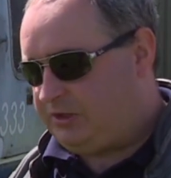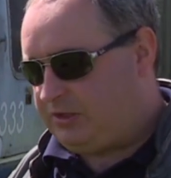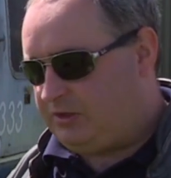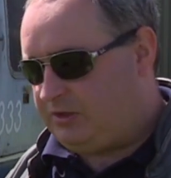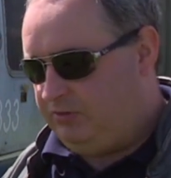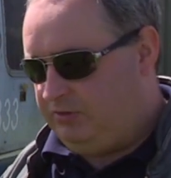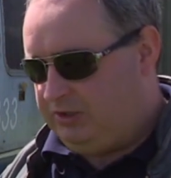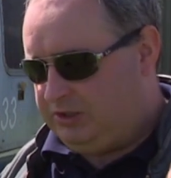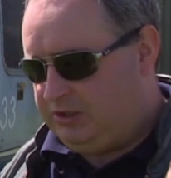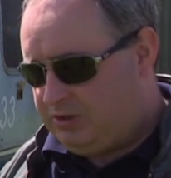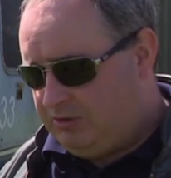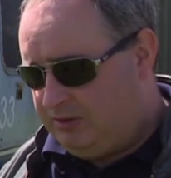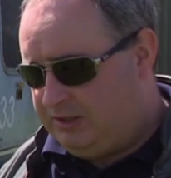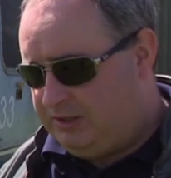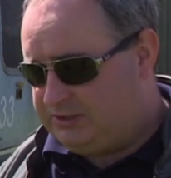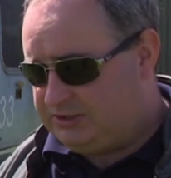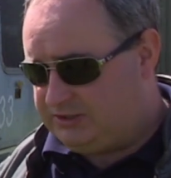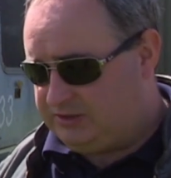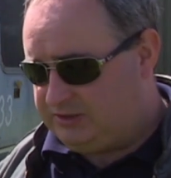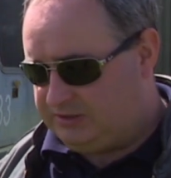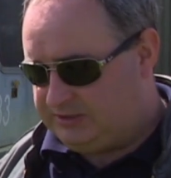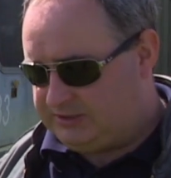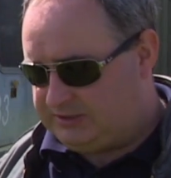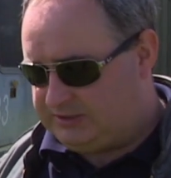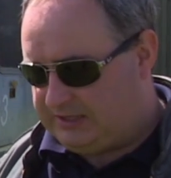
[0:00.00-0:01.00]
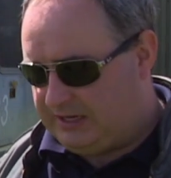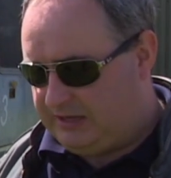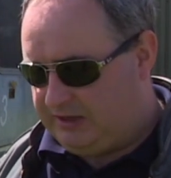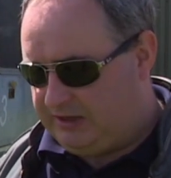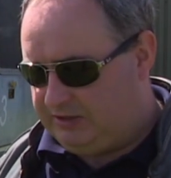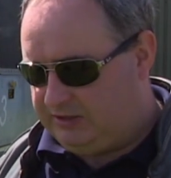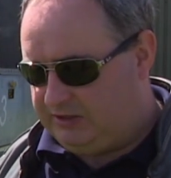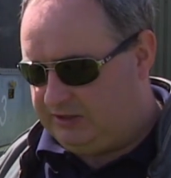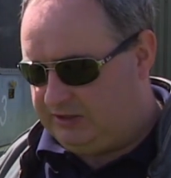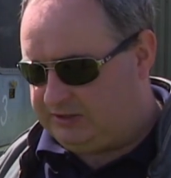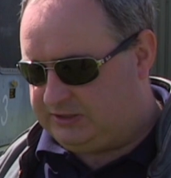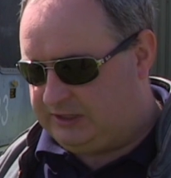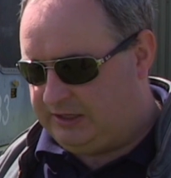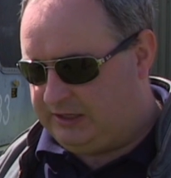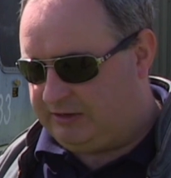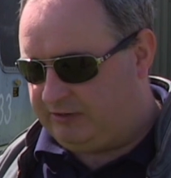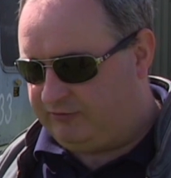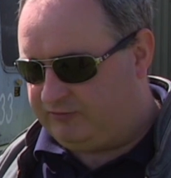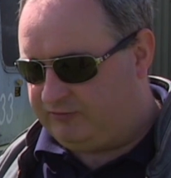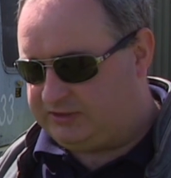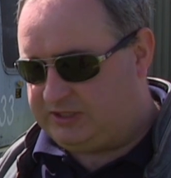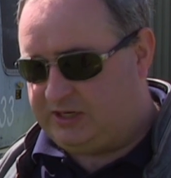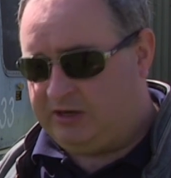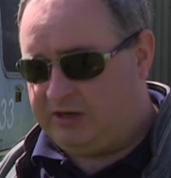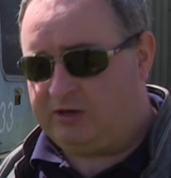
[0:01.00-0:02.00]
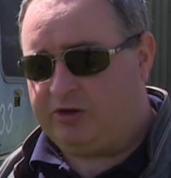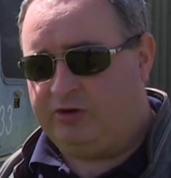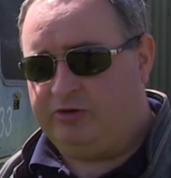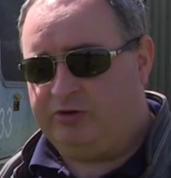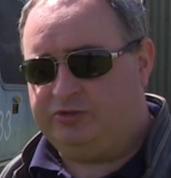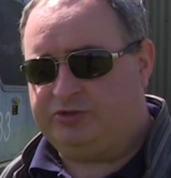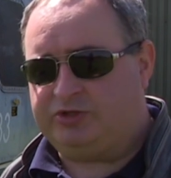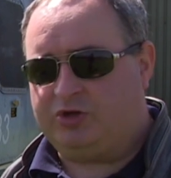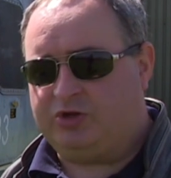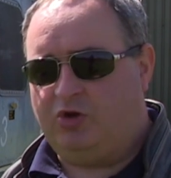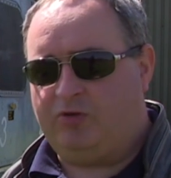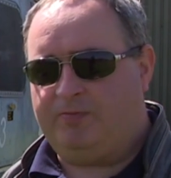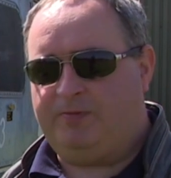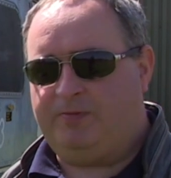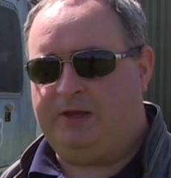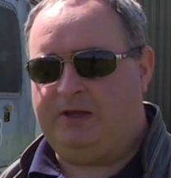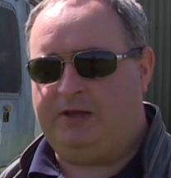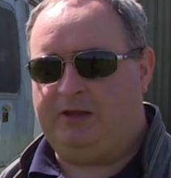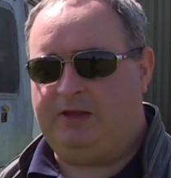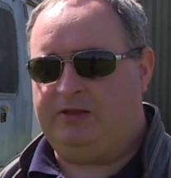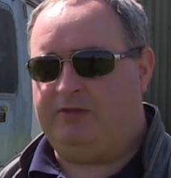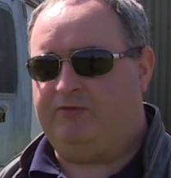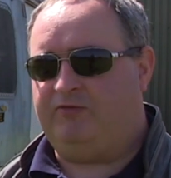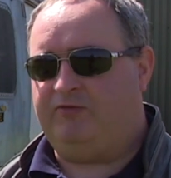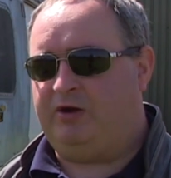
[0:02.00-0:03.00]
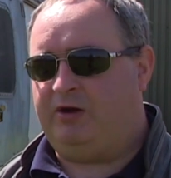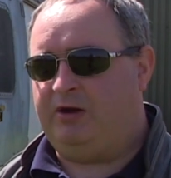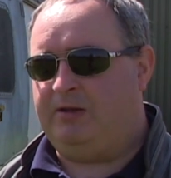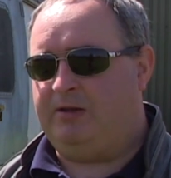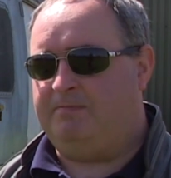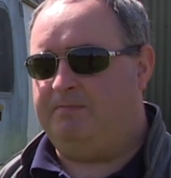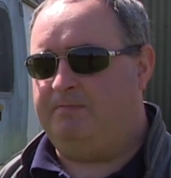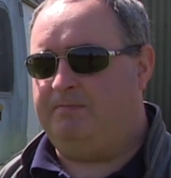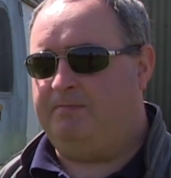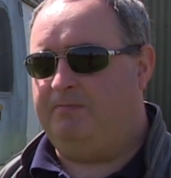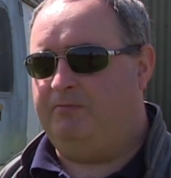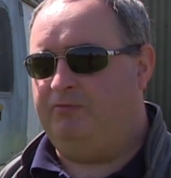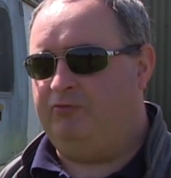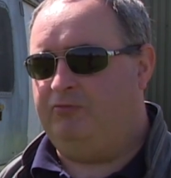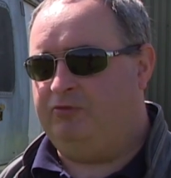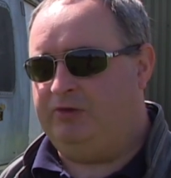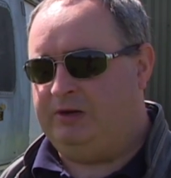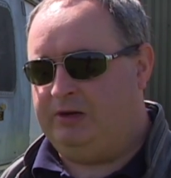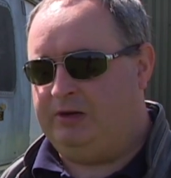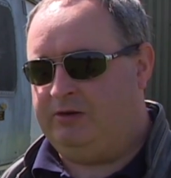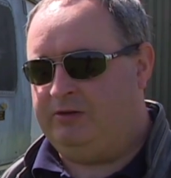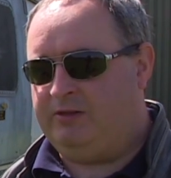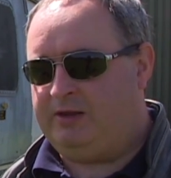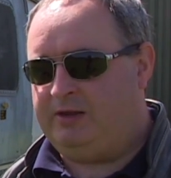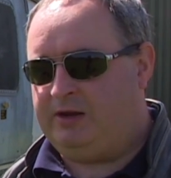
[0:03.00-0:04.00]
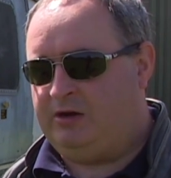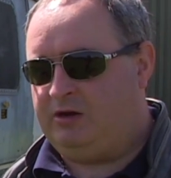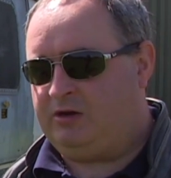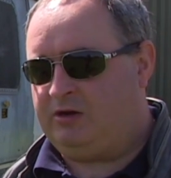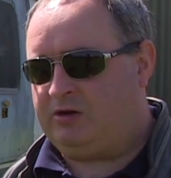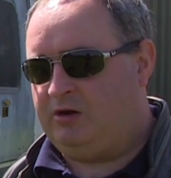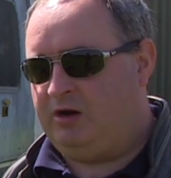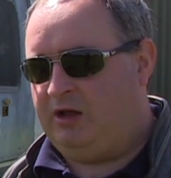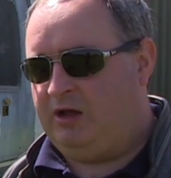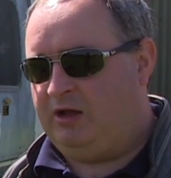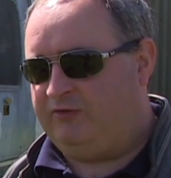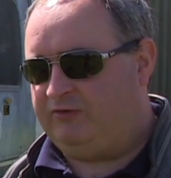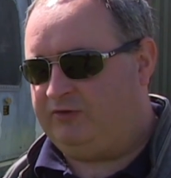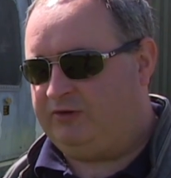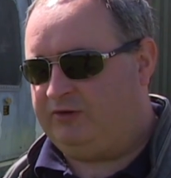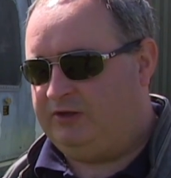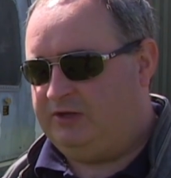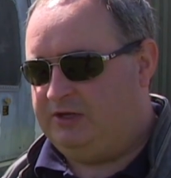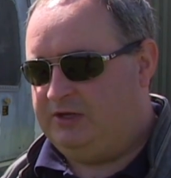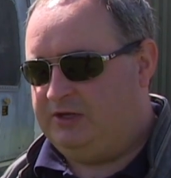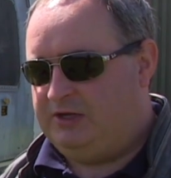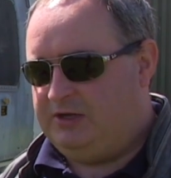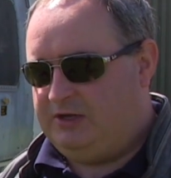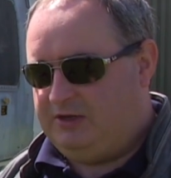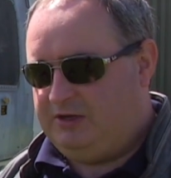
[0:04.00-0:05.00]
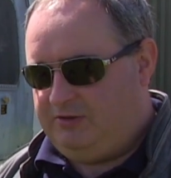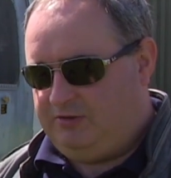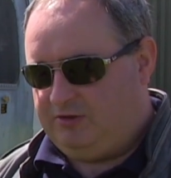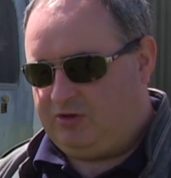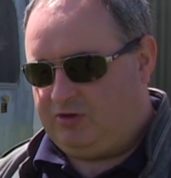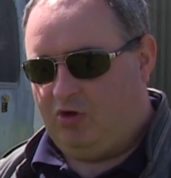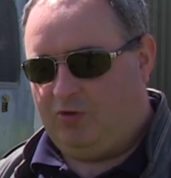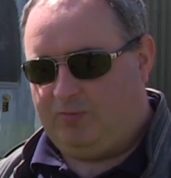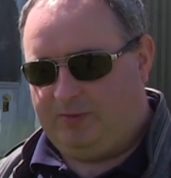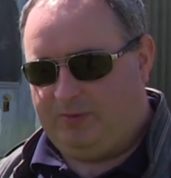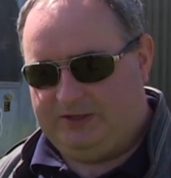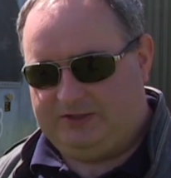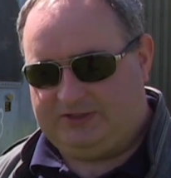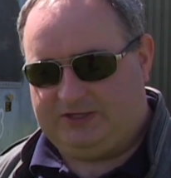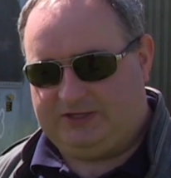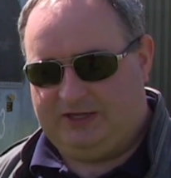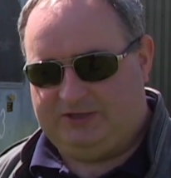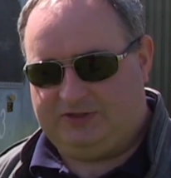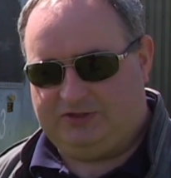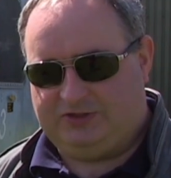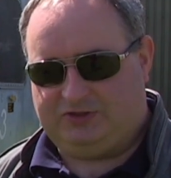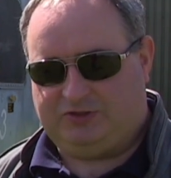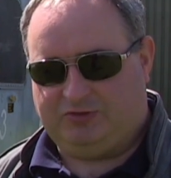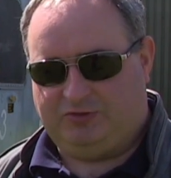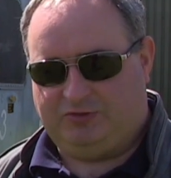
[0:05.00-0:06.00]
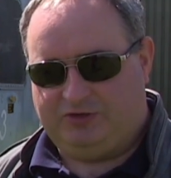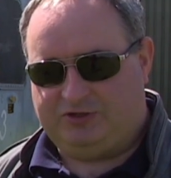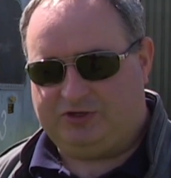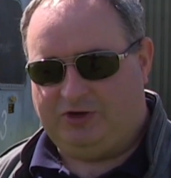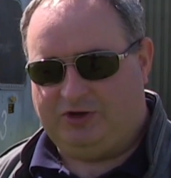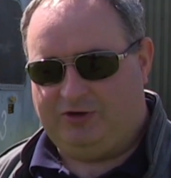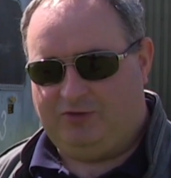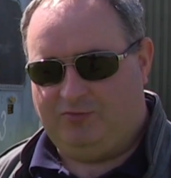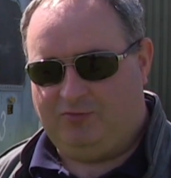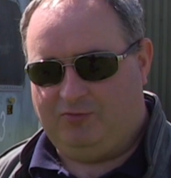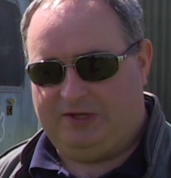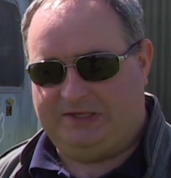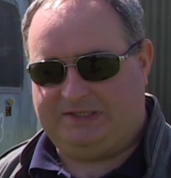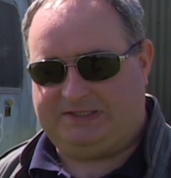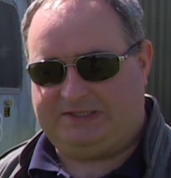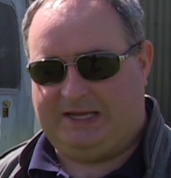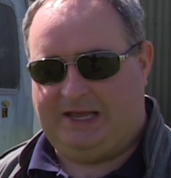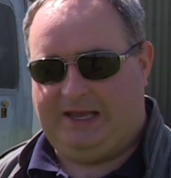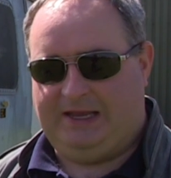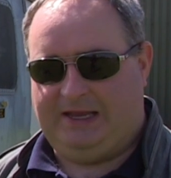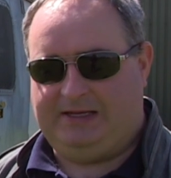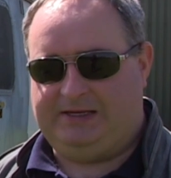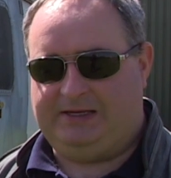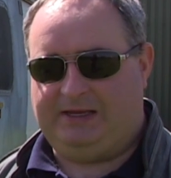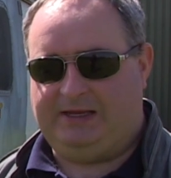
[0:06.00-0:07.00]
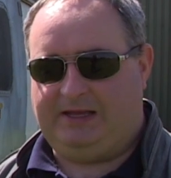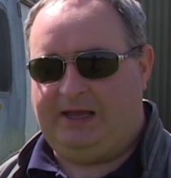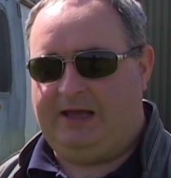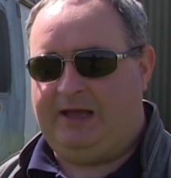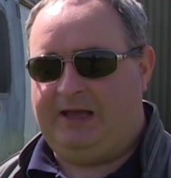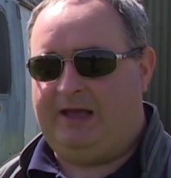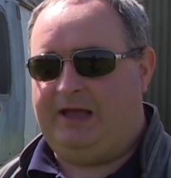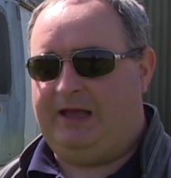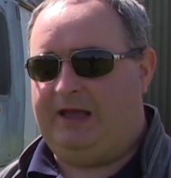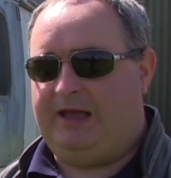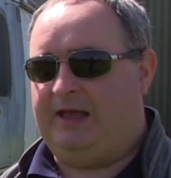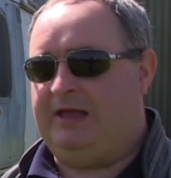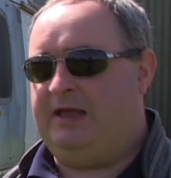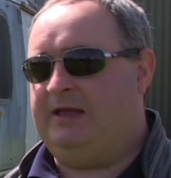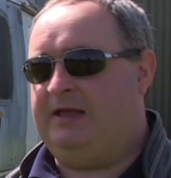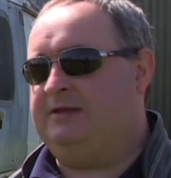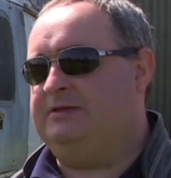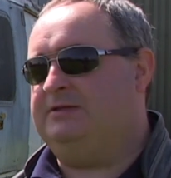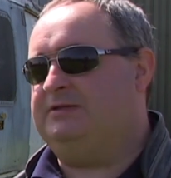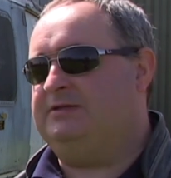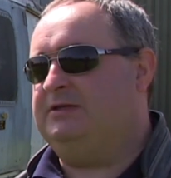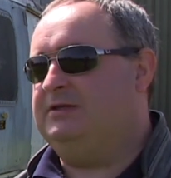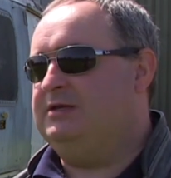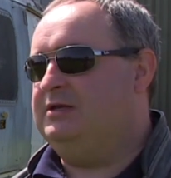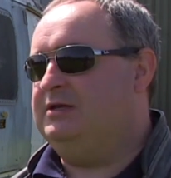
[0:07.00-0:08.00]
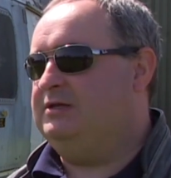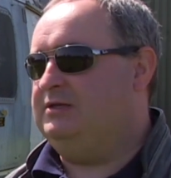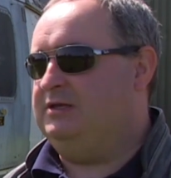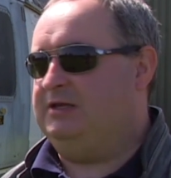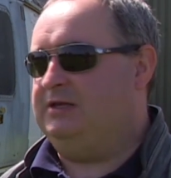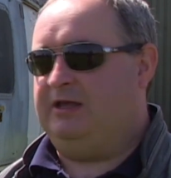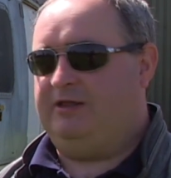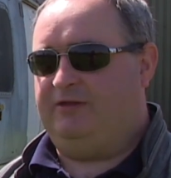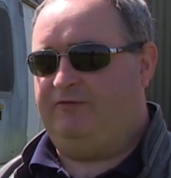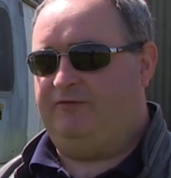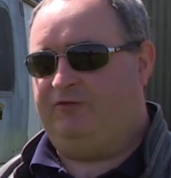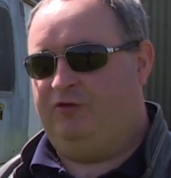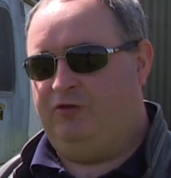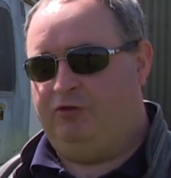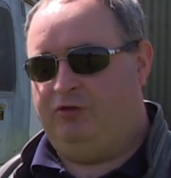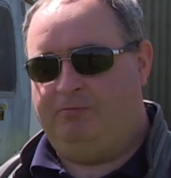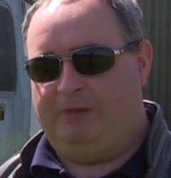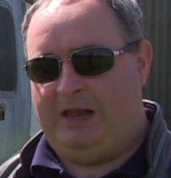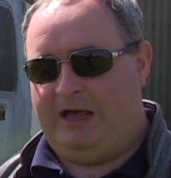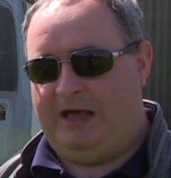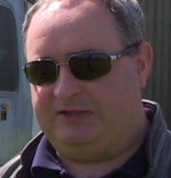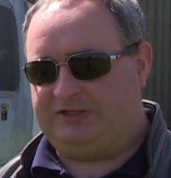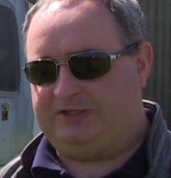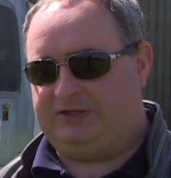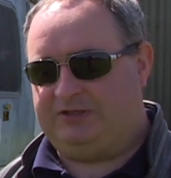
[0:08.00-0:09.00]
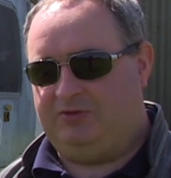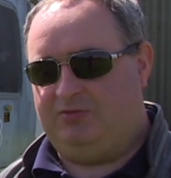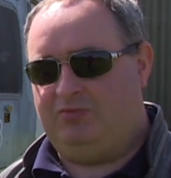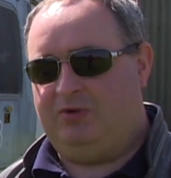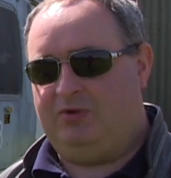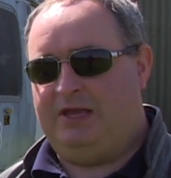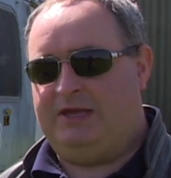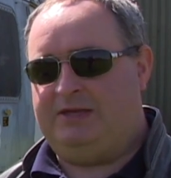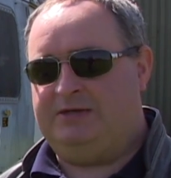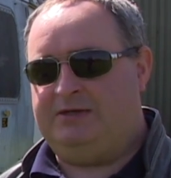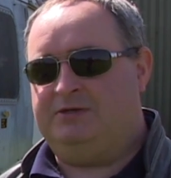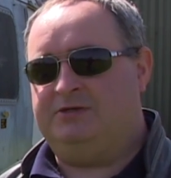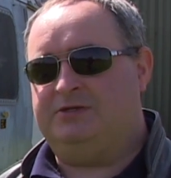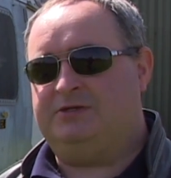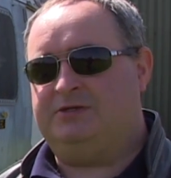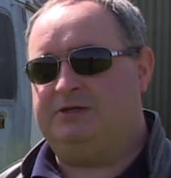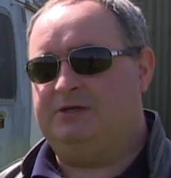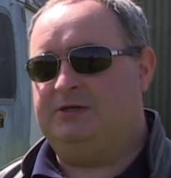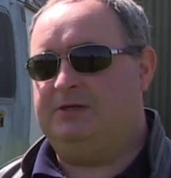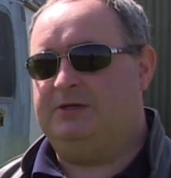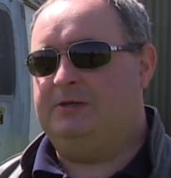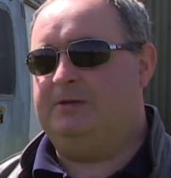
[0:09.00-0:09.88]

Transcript: When you go into the uh, telegraphist air gunner's cockpit at the very rear of the aircraft, the cockpit sides are sort of down at waist height, uh, and you get the full blast of the wind.